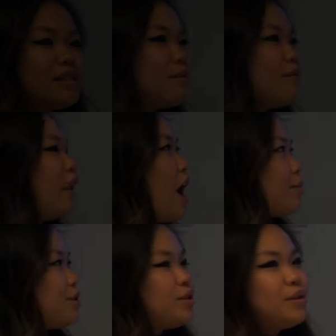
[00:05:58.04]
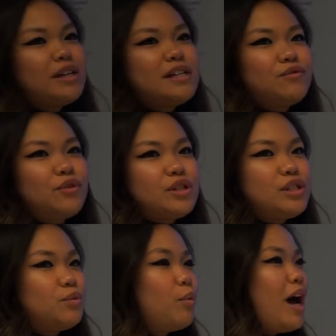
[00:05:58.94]
Some of the opportunities for
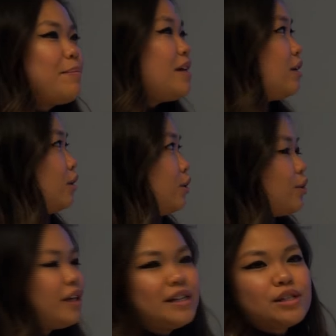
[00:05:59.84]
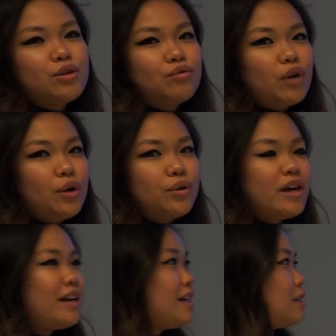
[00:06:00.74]
Swipe include its growth
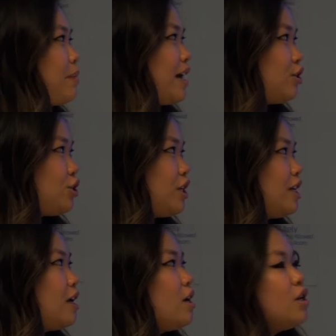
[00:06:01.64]
and expansion.